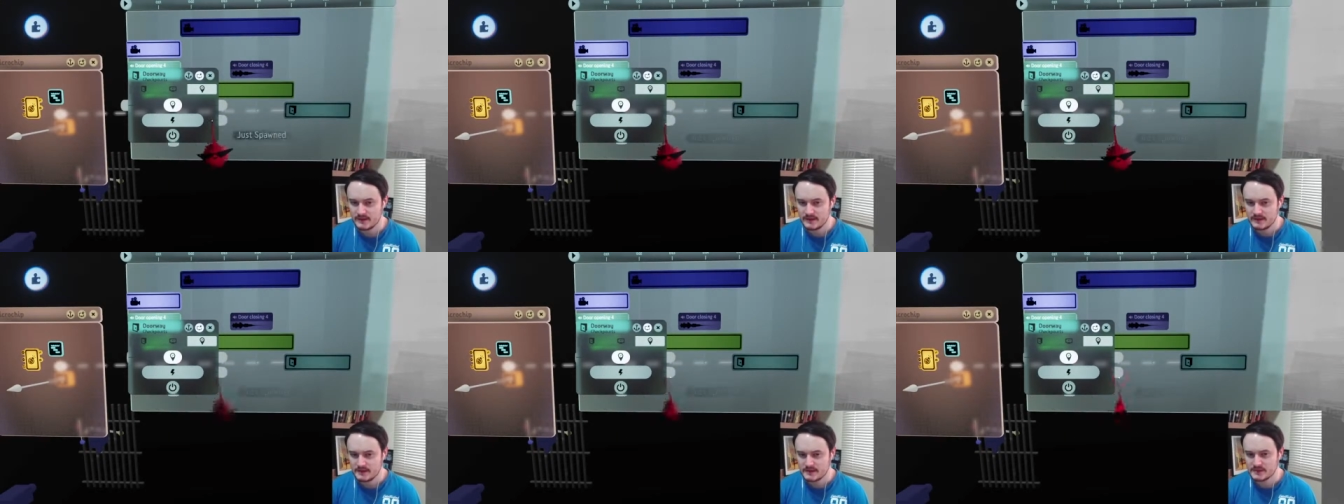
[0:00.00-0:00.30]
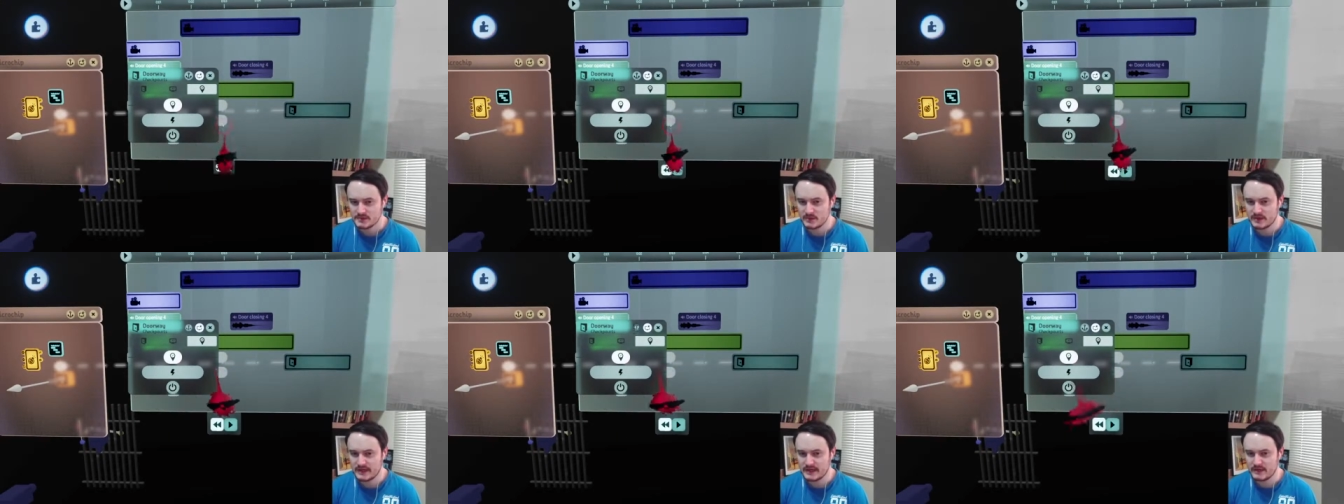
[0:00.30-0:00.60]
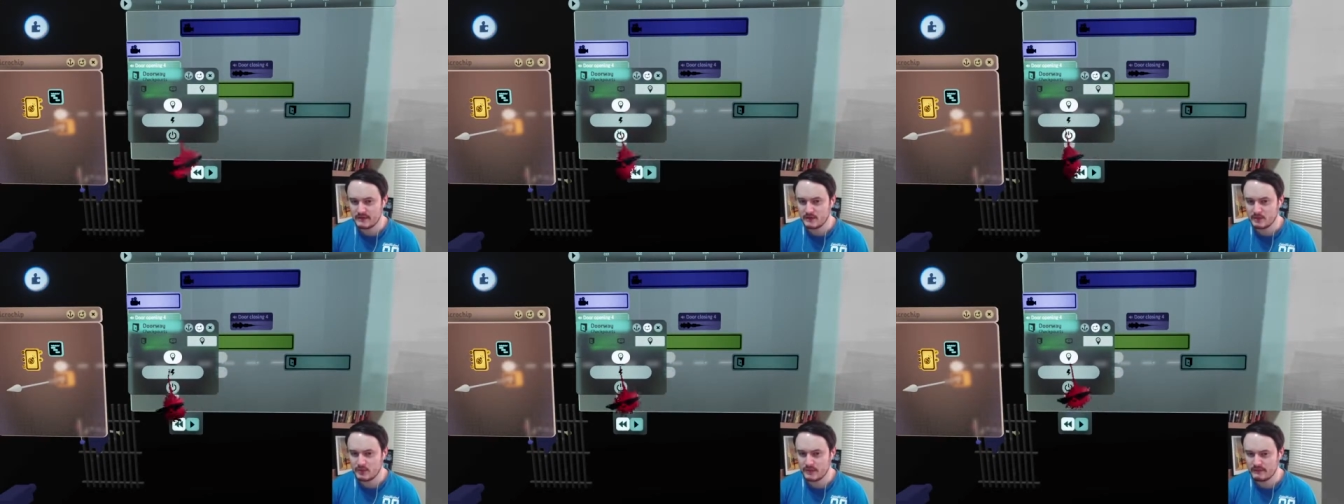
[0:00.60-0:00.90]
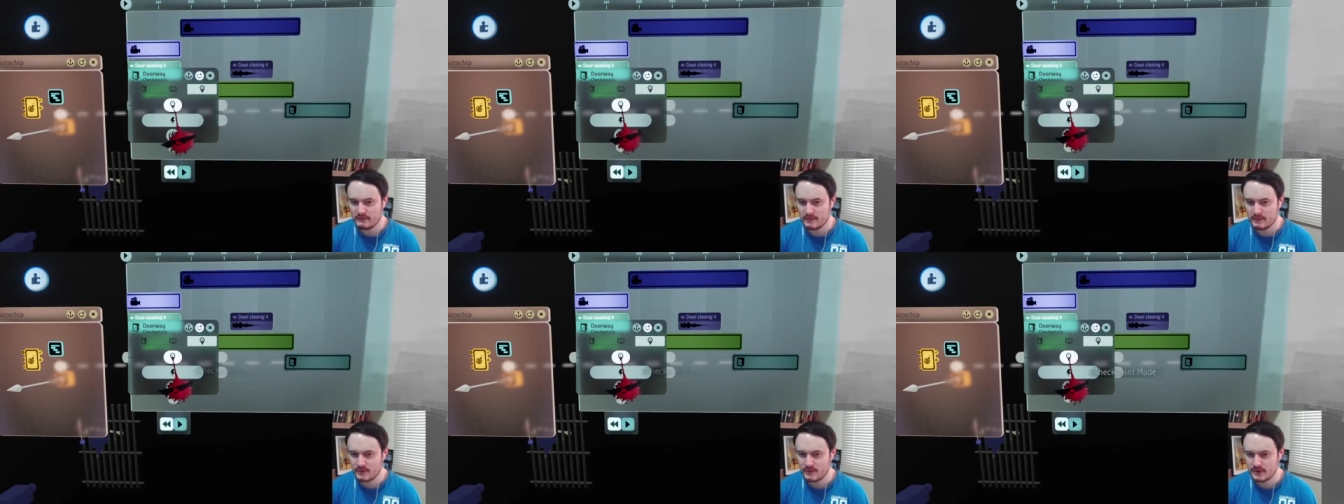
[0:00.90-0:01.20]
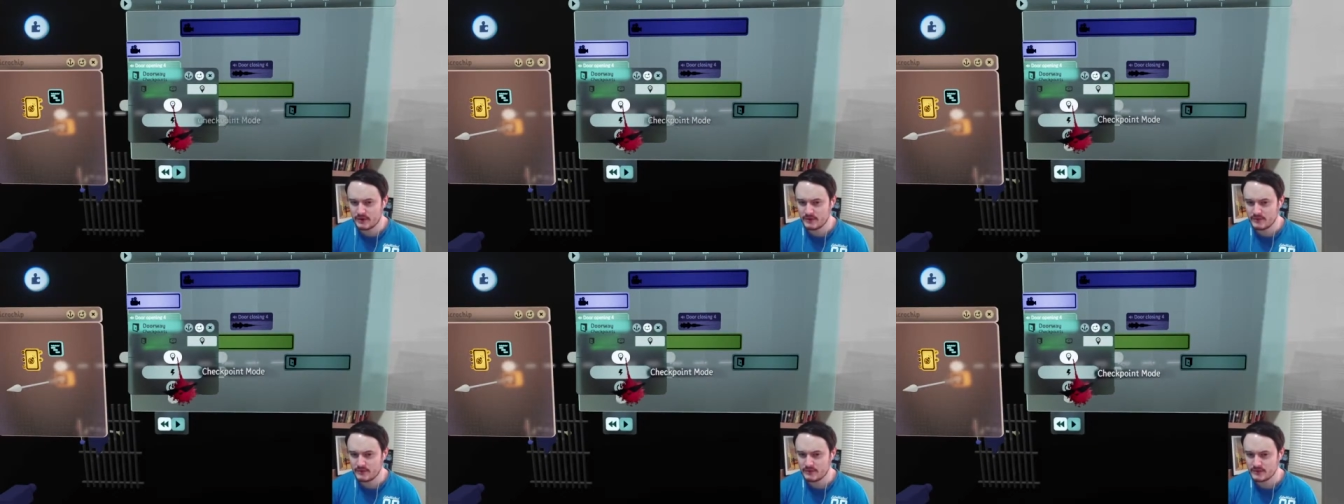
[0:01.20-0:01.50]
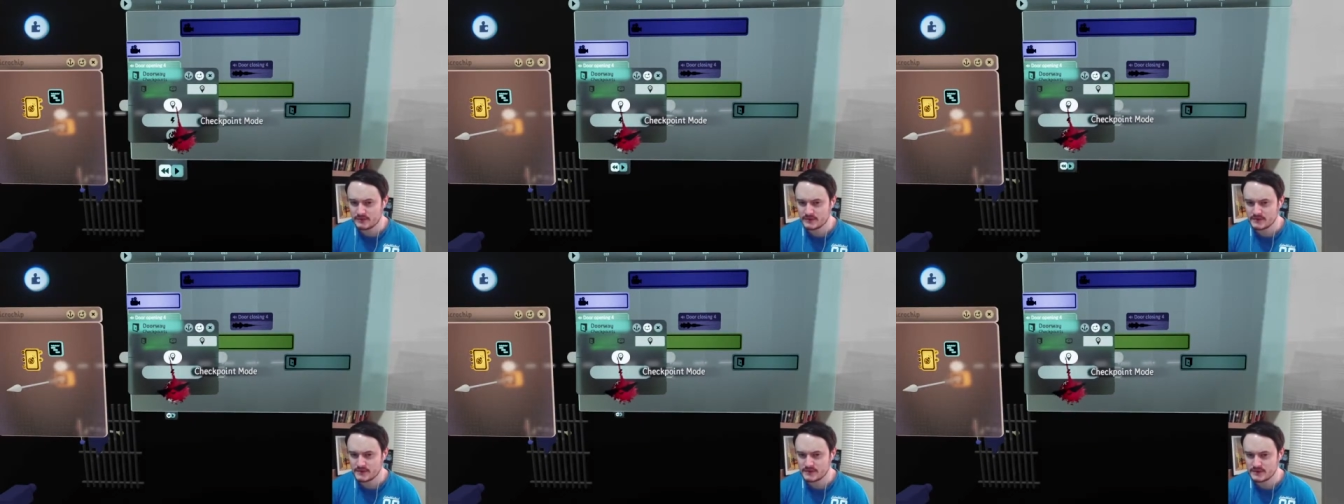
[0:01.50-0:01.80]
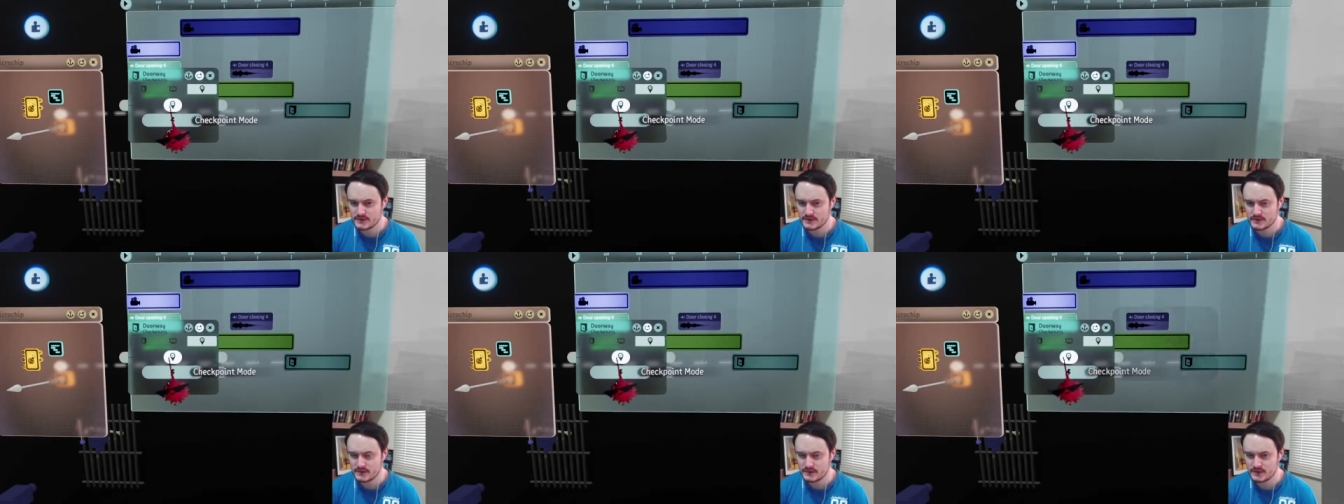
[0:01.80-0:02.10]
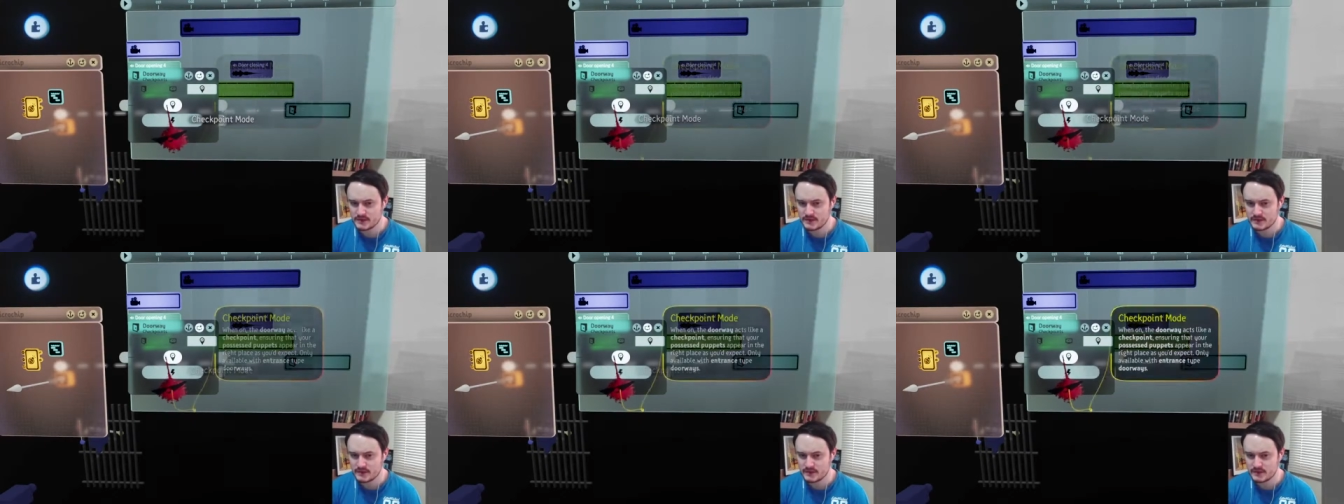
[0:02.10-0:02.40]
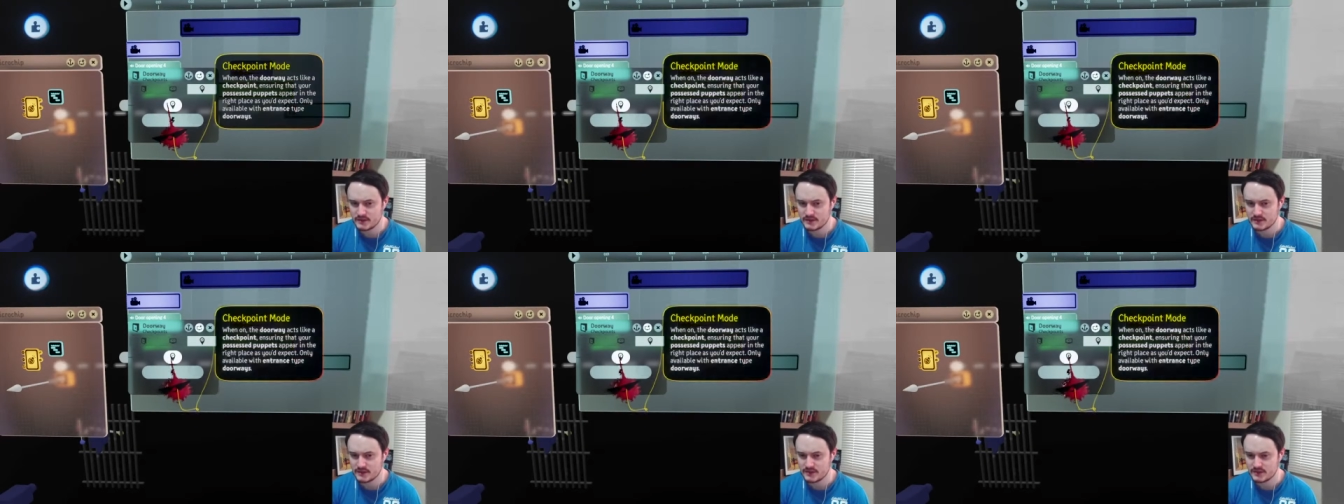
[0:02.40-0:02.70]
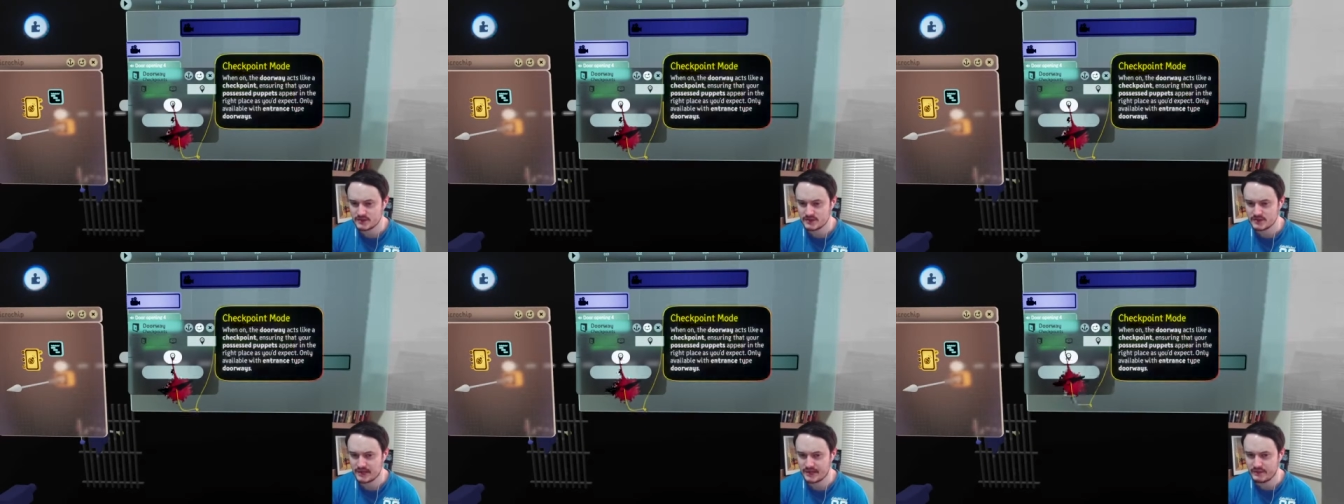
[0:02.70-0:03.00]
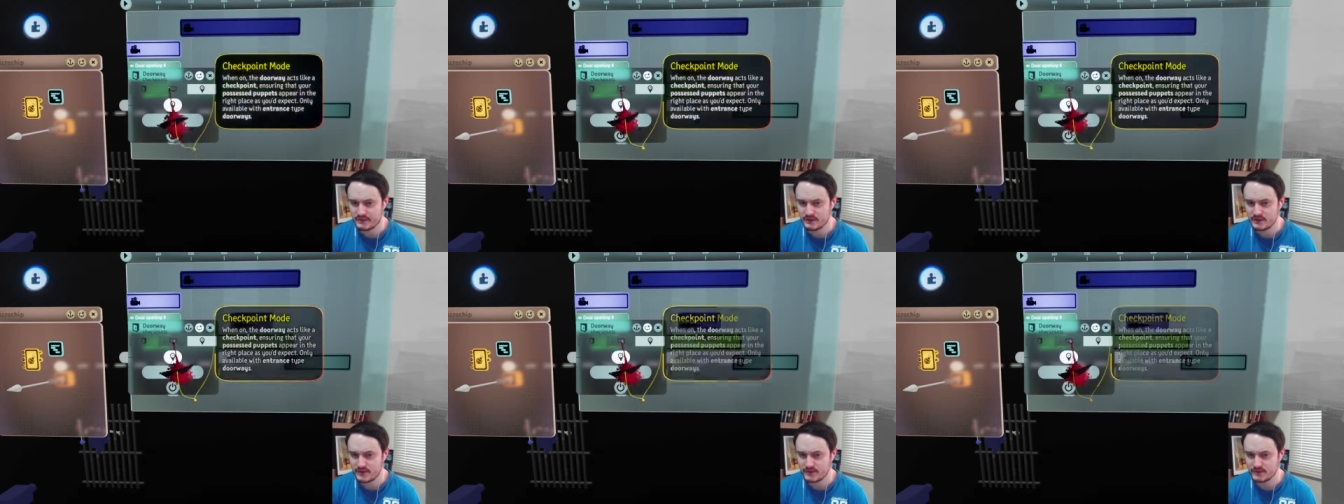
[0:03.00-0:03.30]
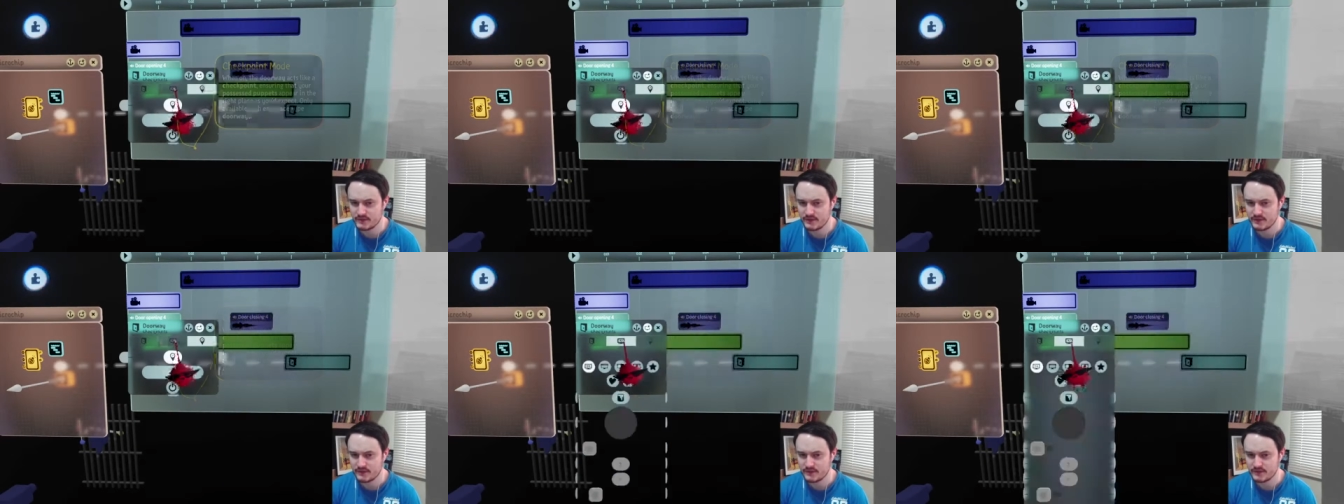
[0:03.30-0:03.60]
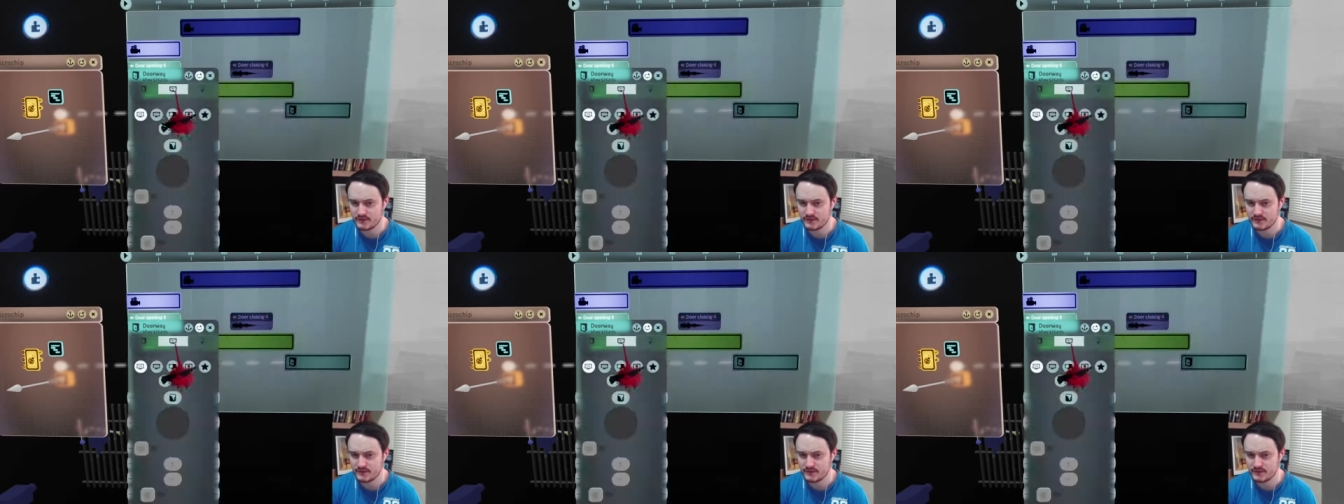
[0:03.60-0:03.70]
So I don't know if I'm going to use checkpoint mode.